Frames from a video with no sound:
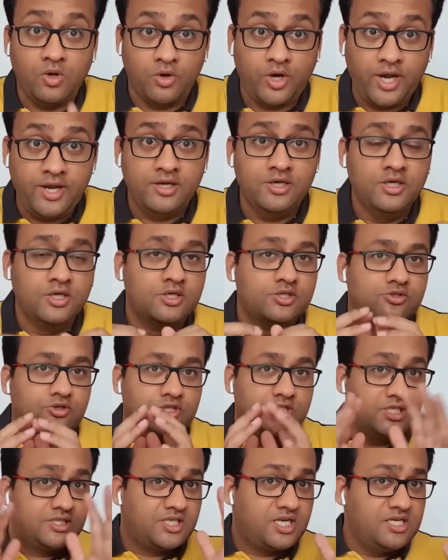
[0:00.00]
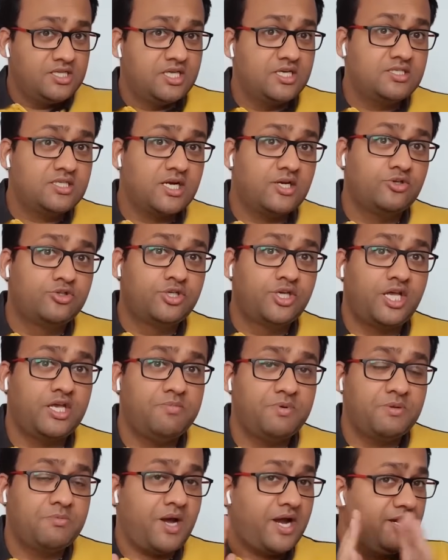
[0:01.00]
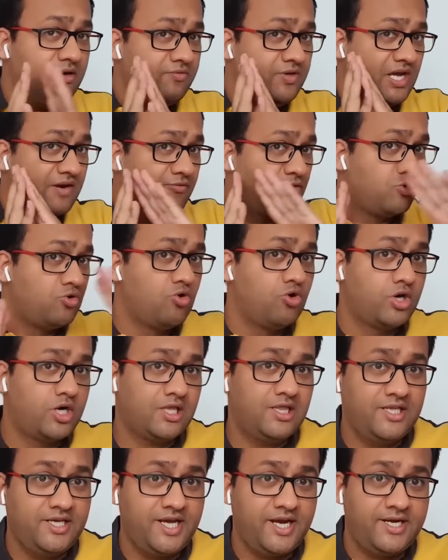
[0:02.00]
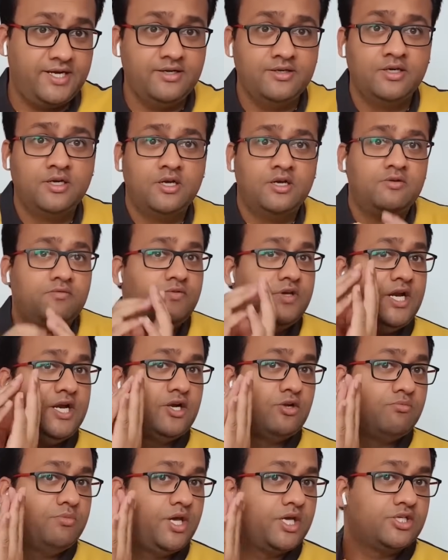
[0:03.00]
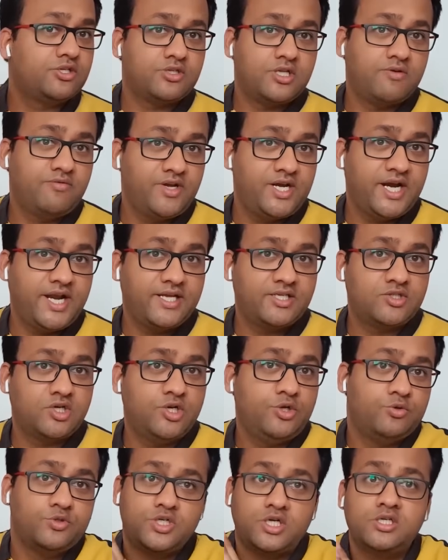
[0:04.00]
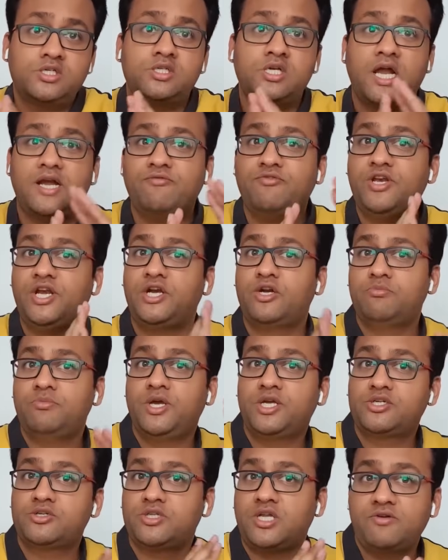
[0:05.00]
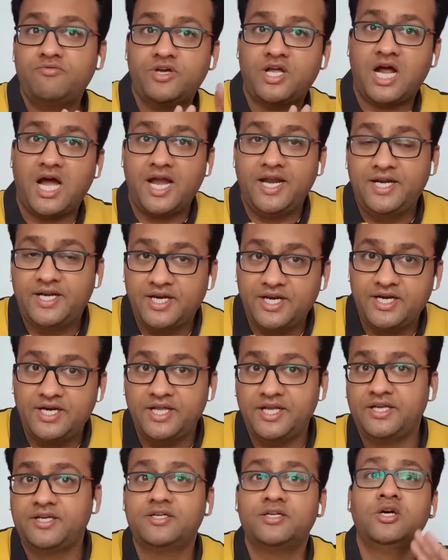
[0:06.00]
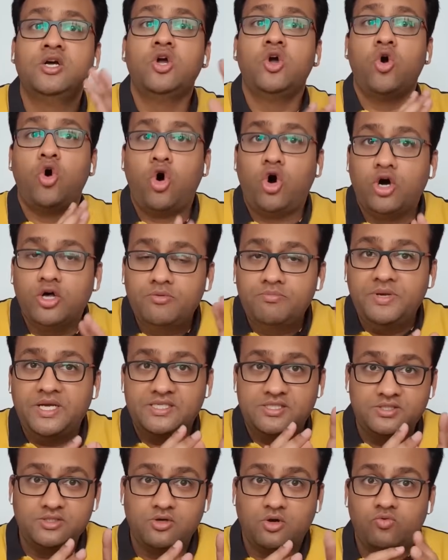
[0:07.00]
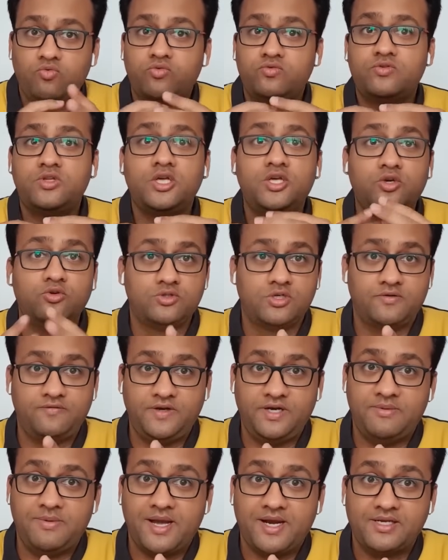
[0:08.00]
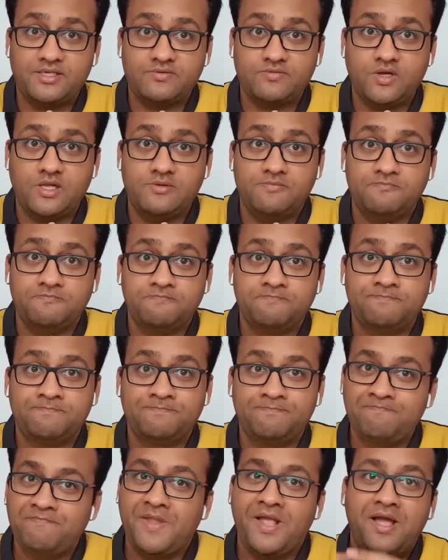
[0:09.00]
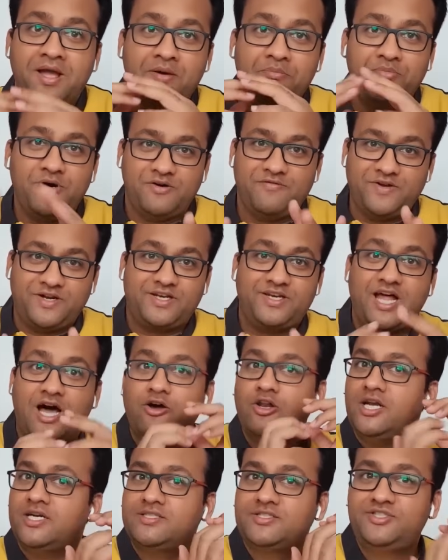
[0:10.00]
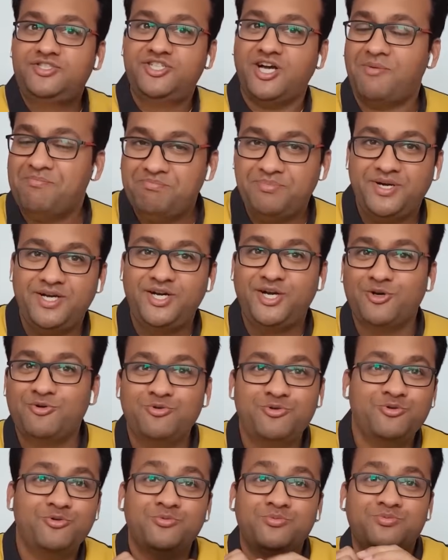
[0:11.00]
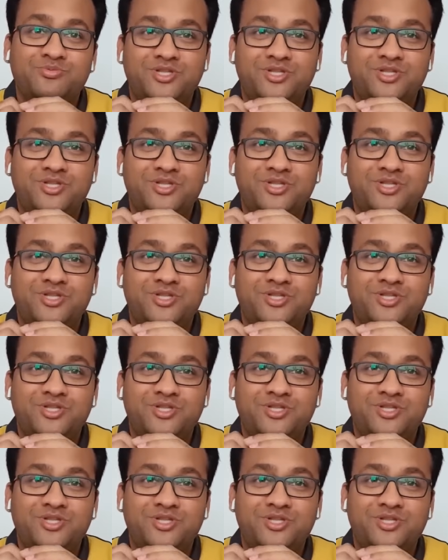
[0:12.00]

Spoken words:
Okay, so these are three things that you should keep in mind. We have to go till the end, we need to make sure that we get actual users, and we need to make sure that we are iterating on basis of the user feedback as well. Perfect. Now let's jump into